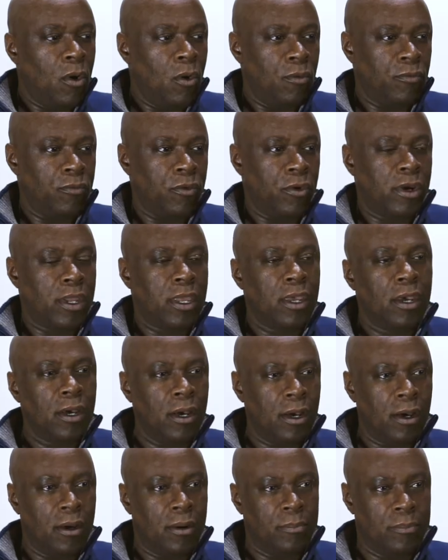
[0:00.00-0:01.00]

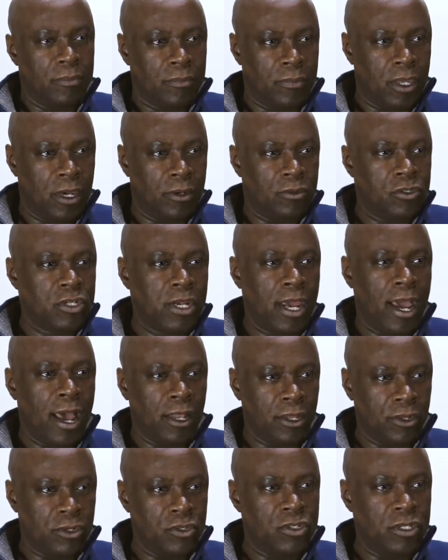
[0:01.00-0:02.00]
overcome, you know,
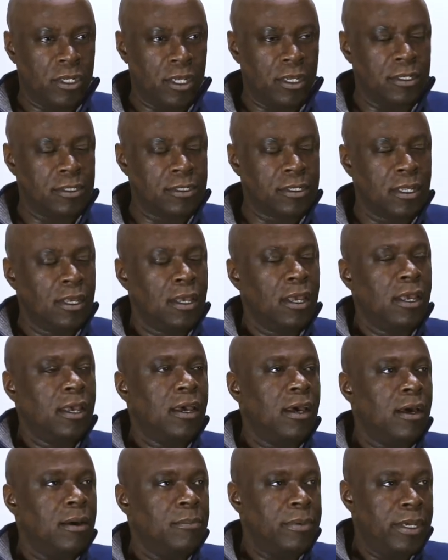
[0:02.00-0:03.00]
challenges
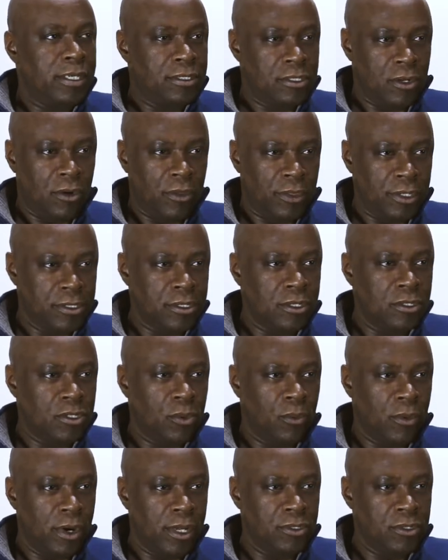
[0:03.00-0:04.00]
based on the
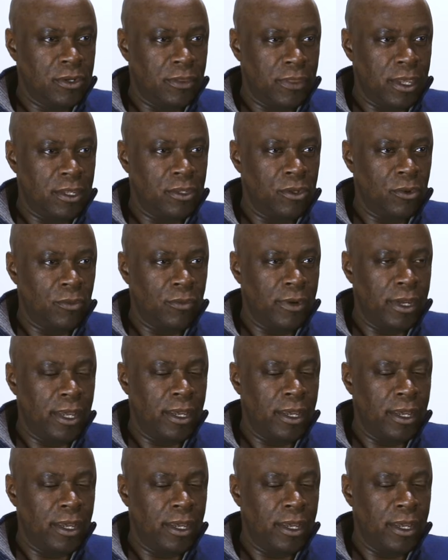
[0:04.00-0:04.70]
situation that you're